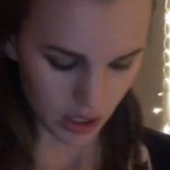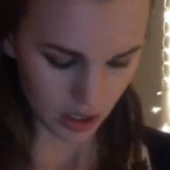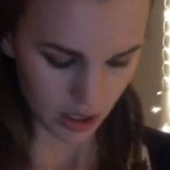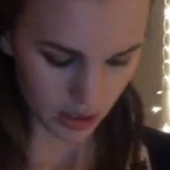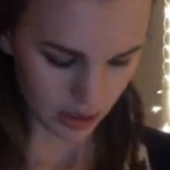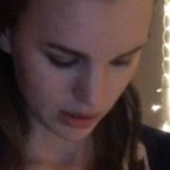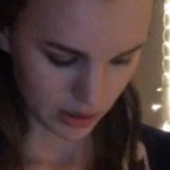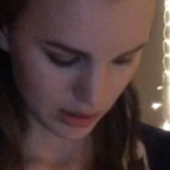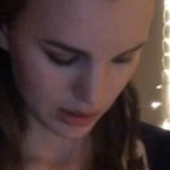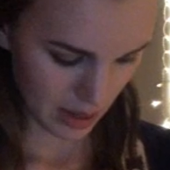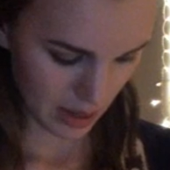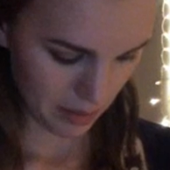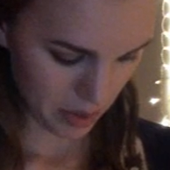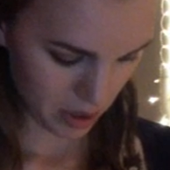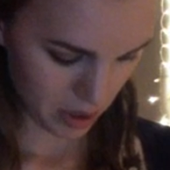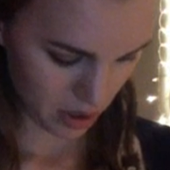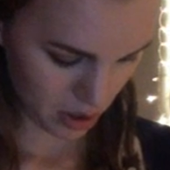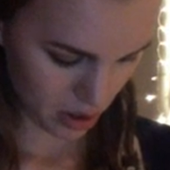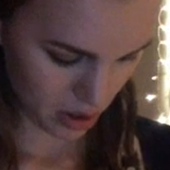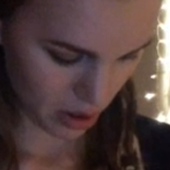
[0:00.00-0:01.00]
Step
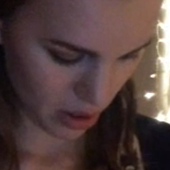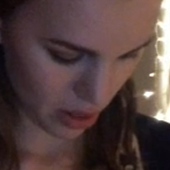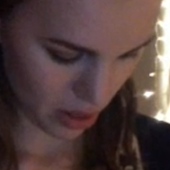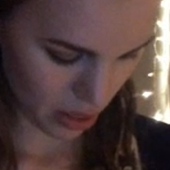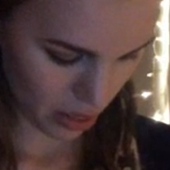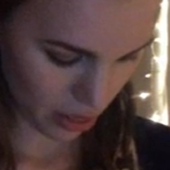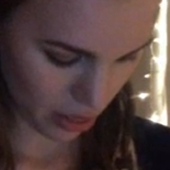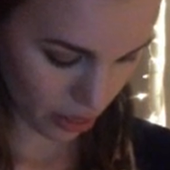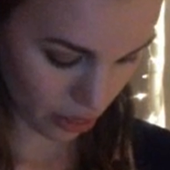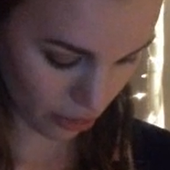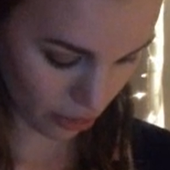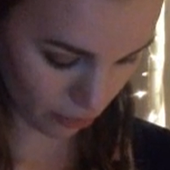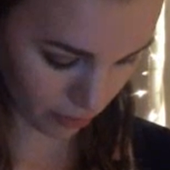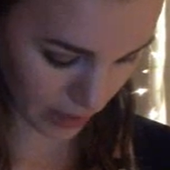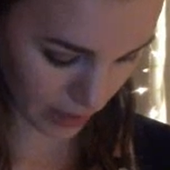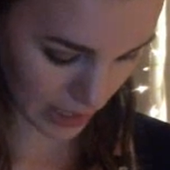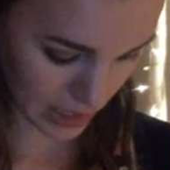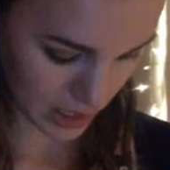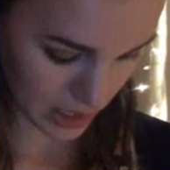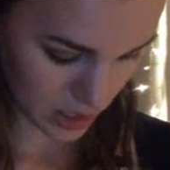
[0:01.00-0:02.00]

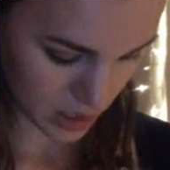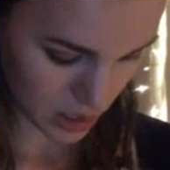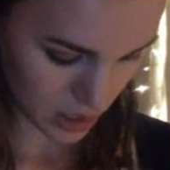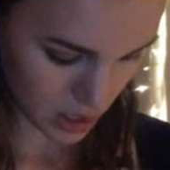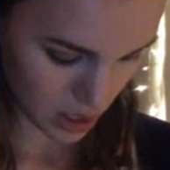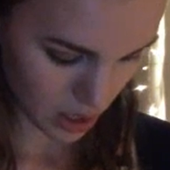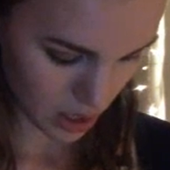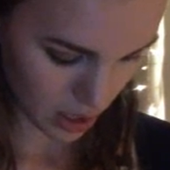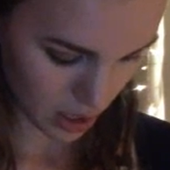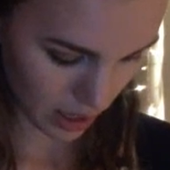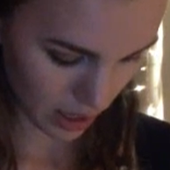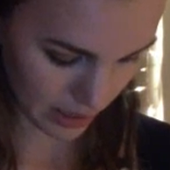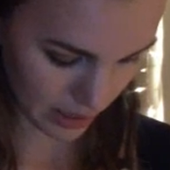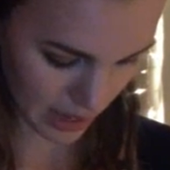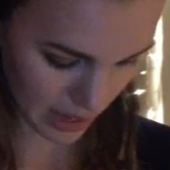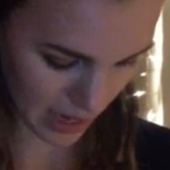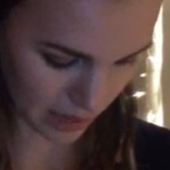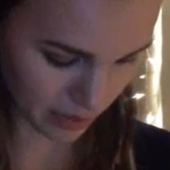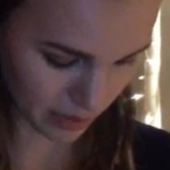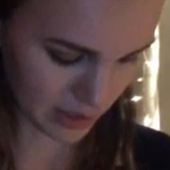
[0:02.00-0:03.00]
3.
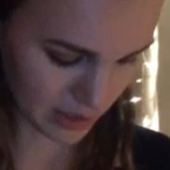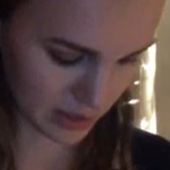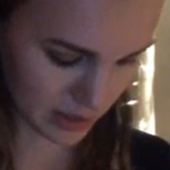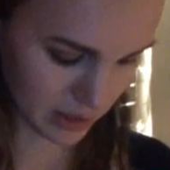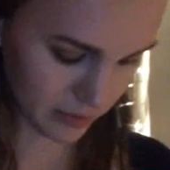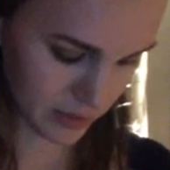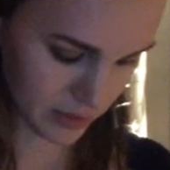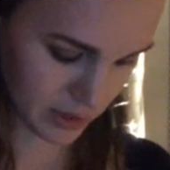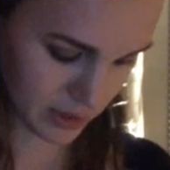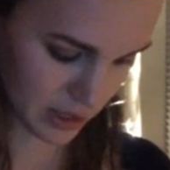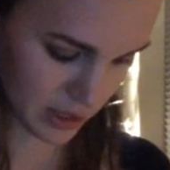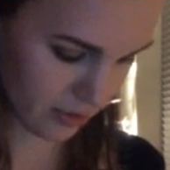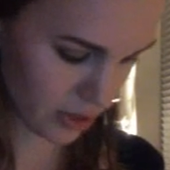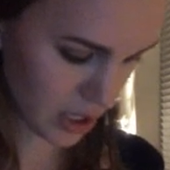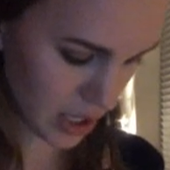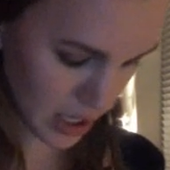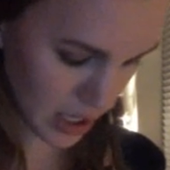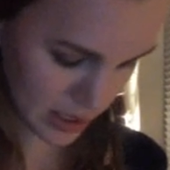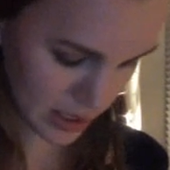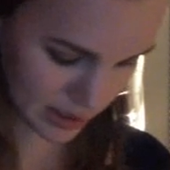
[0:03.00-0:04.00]
Anatomy and
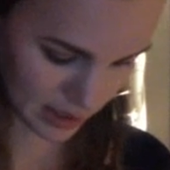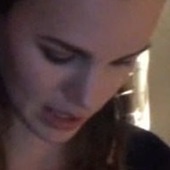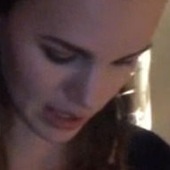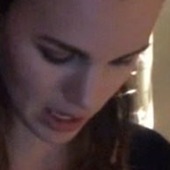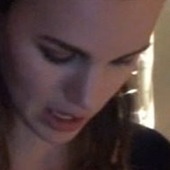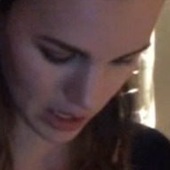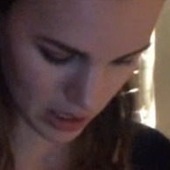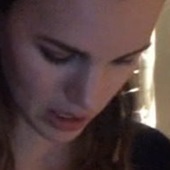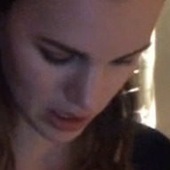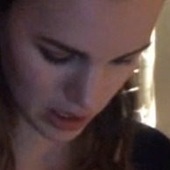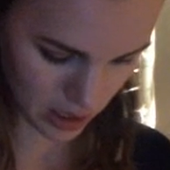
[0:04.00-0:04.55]
self-discovery is like...